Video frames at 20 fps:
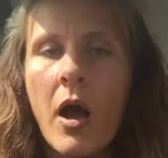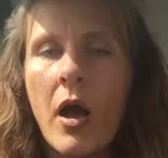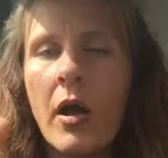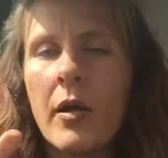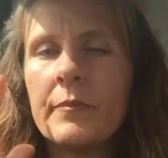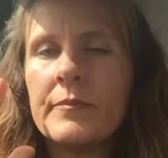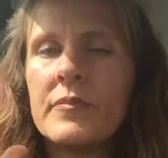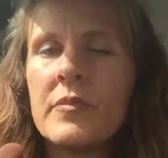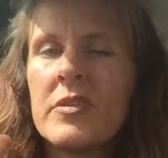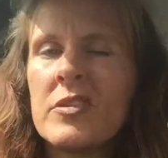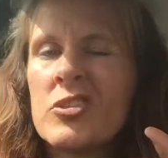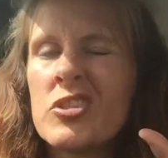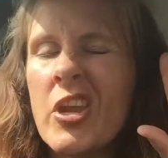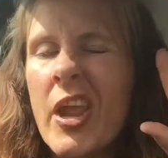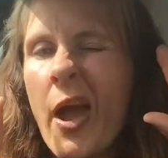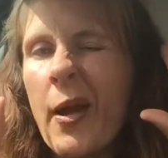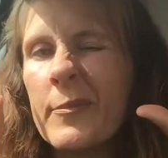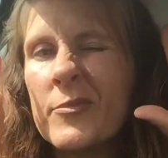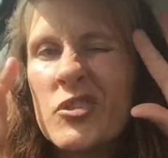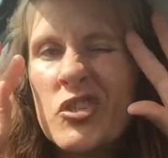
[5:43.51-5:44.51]
I'm
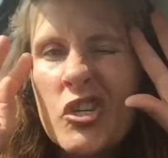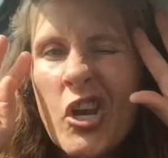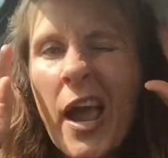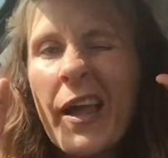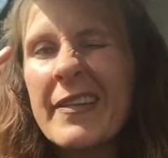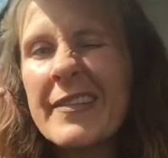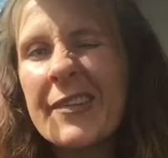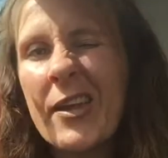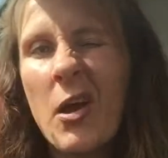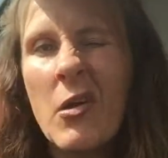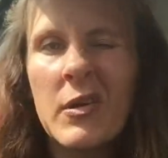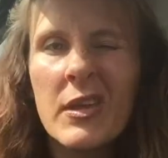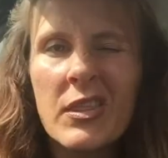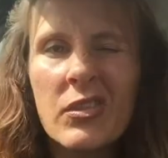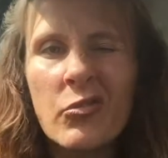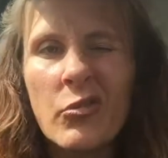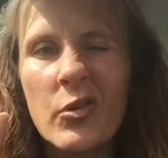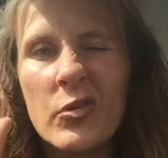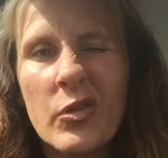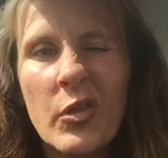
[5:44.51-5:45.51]
just going
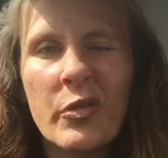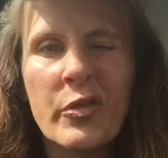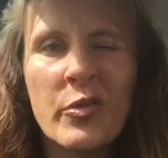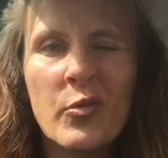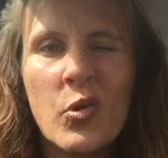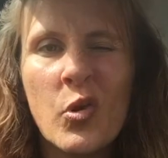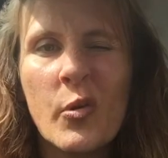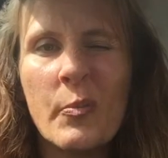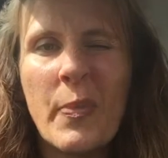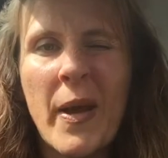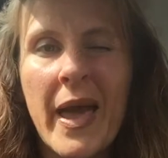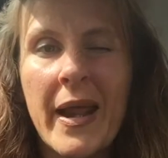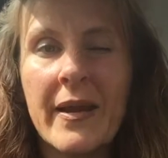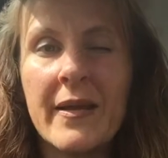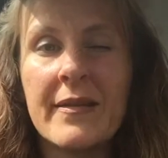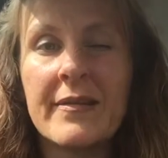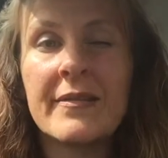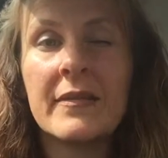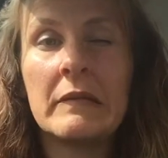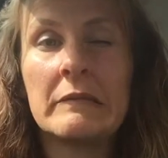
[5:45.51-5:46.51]
through the thought
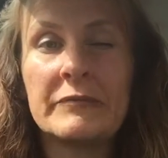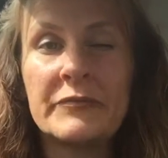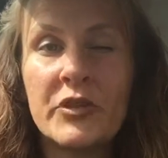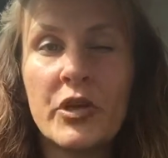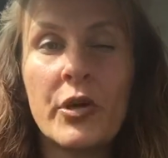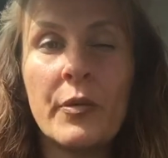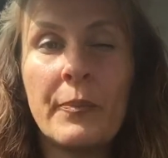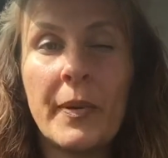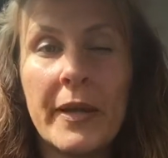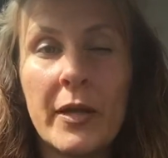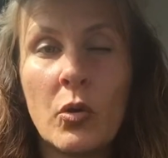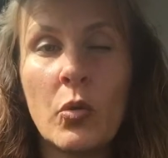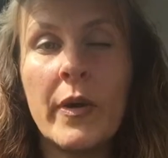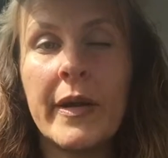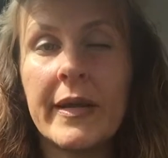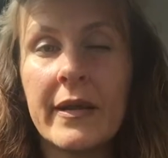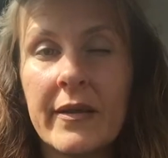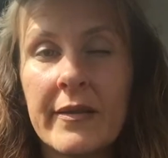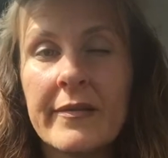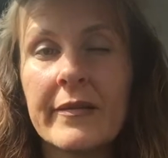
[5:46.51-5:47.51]
patterns. I've got to be
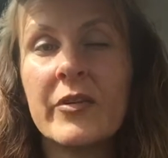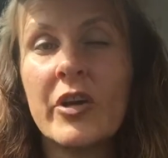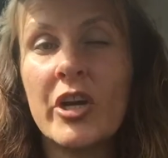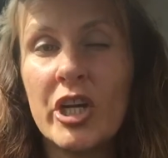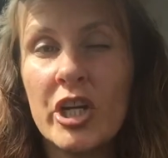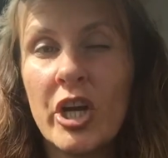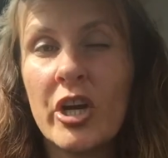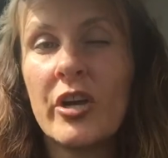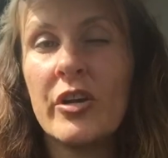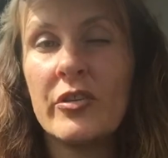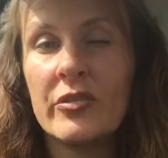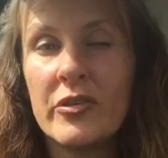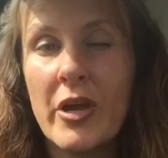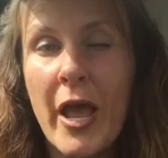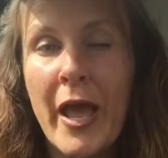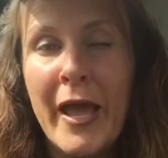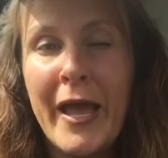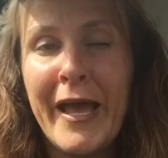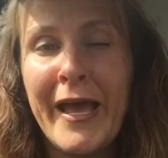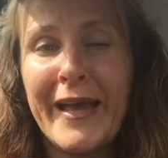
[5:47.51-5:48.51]
quick because I've got to go to
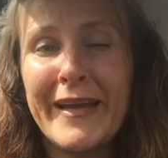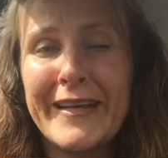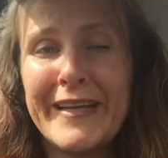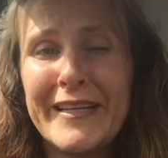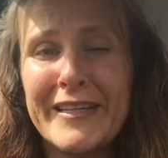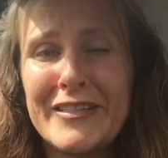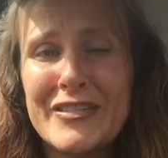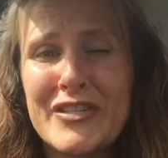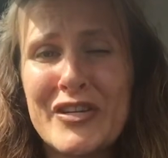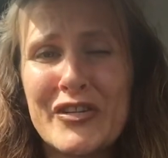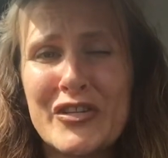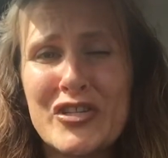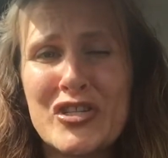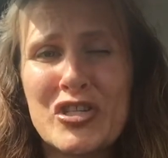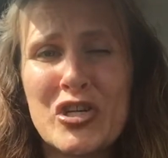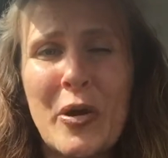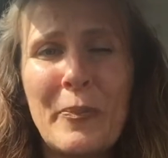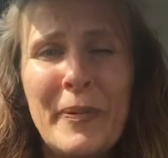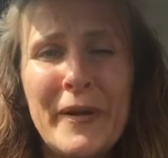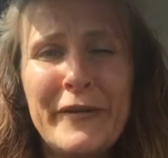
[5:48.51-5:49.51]
do the
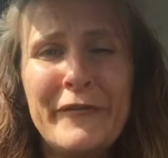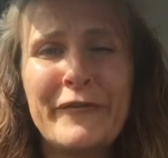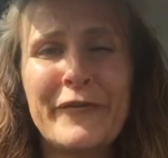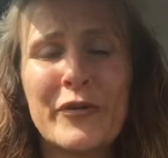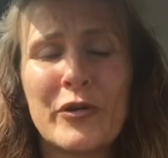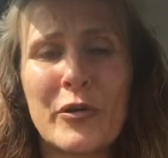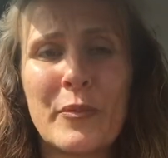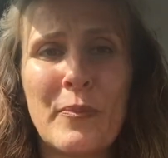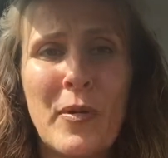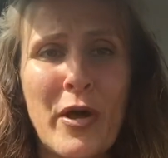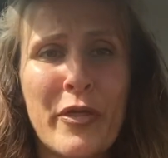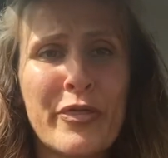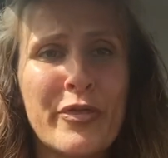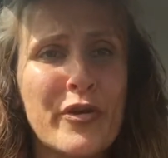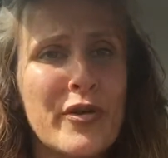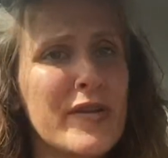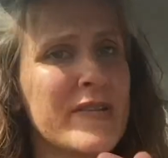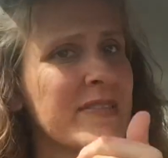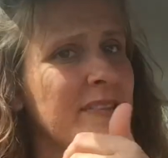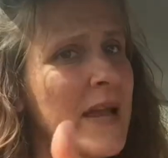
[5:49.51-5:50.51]
shopping for it by
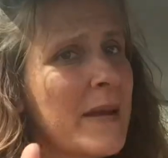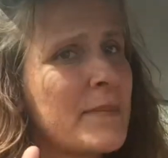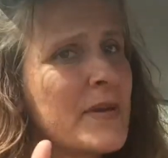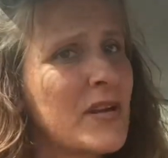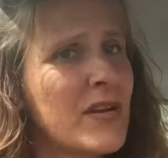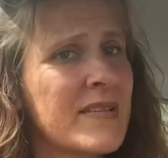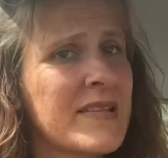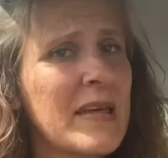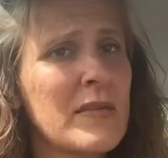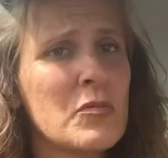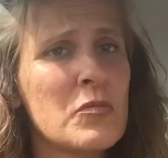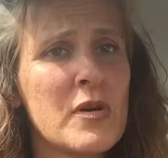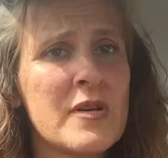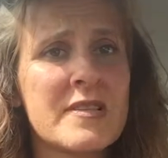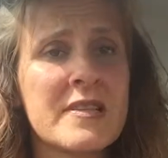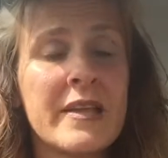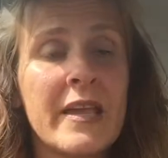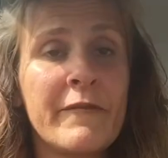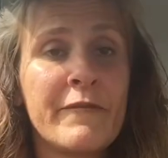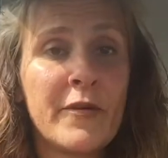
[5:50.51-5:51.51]
Thursday, because
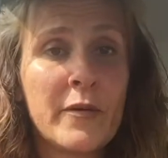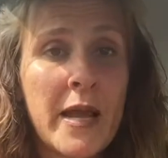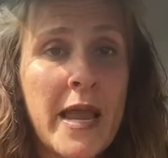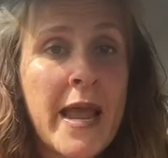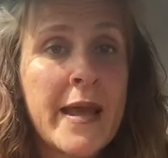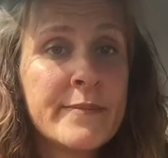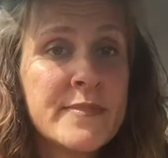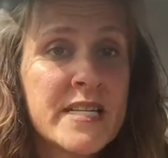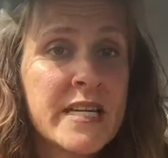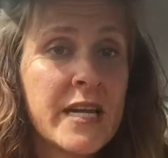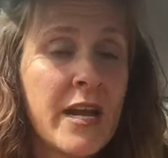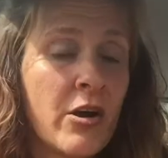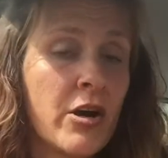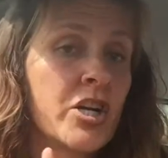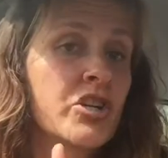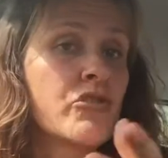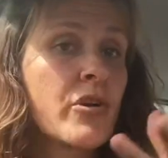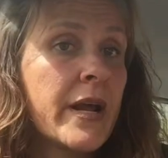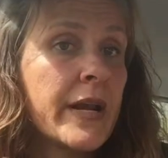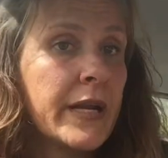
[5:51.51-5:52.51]
otherwise if I am
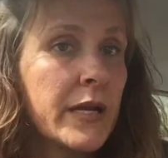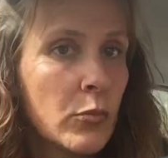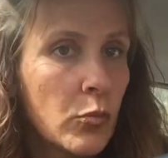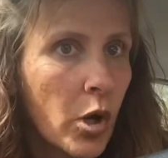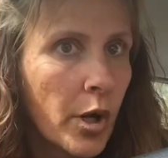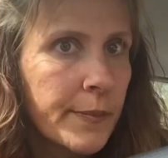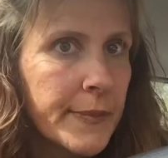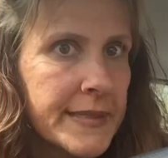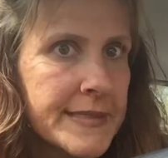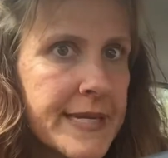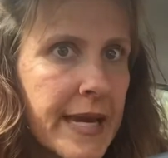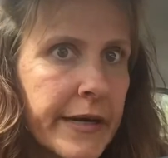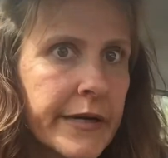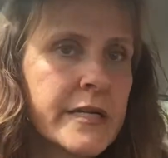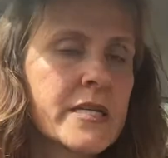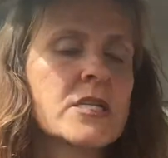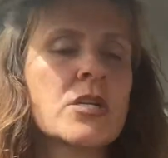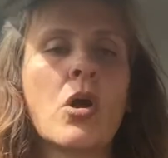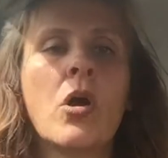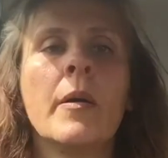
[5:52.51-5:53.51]
dehydrating I won't be done
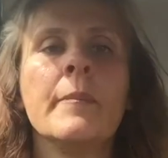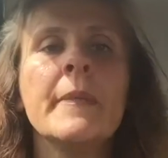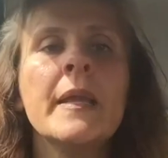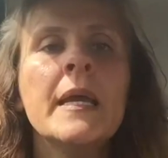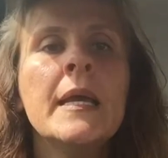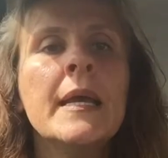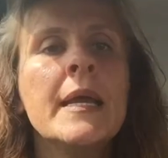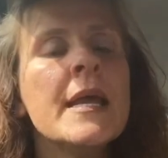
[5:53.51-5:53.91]
in time.